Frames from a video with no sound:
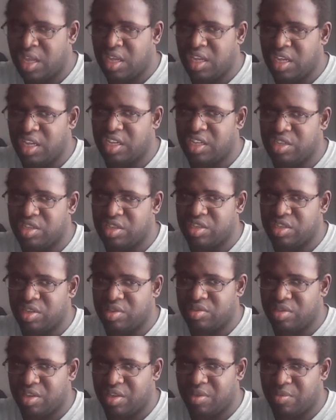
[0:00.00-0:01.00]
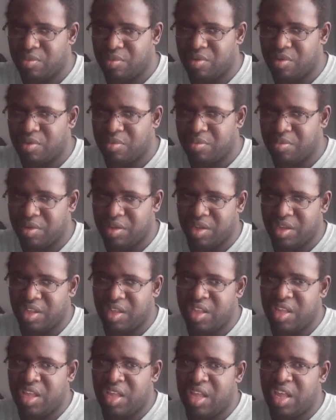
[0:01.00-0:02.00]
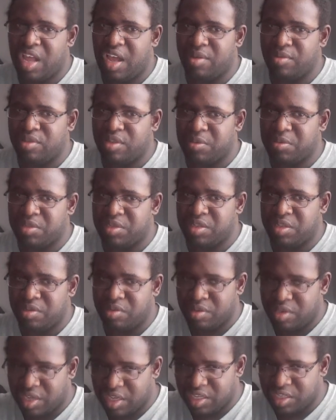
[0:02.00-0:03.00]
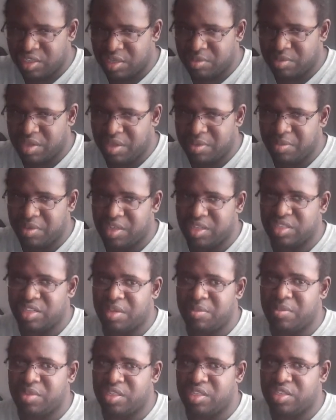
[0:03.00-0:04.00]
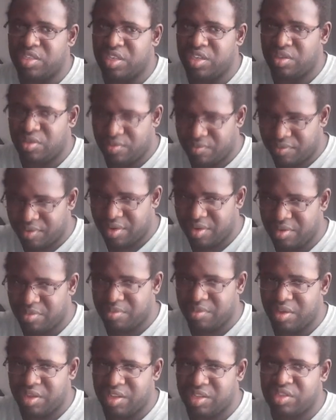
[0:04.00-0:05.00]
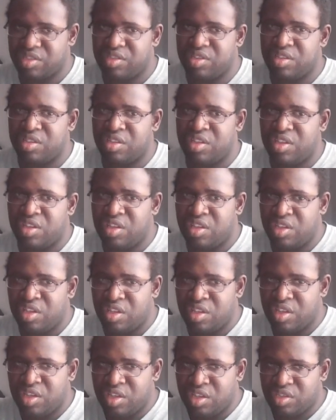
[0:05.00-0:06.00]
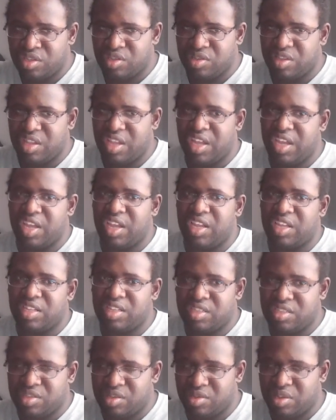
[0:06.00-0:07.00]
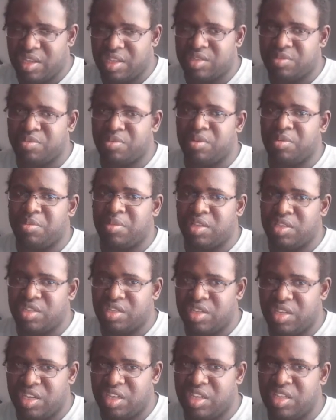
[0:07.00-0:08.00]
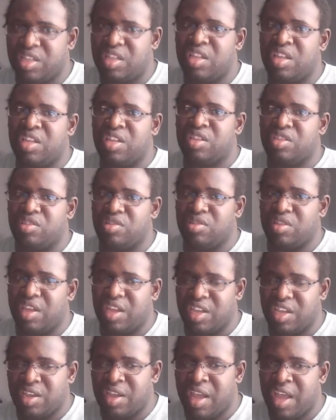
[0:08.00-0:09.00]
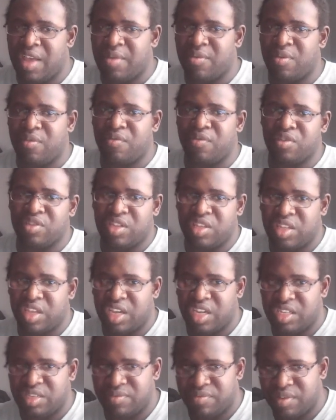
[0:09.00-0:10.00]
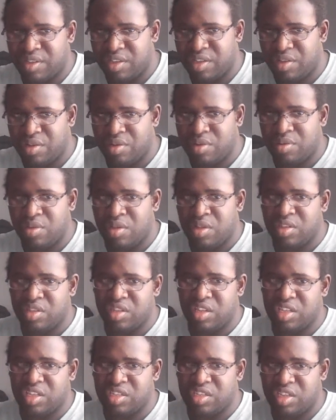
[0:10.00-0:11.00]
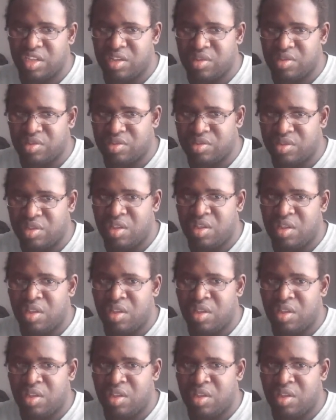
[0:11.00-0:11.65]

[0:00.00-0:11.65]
Easter Seals anymore, but I would love to see you again someday because I miss seeing you very much. So that's pretty much it. So there you have it for today's video, Denzel's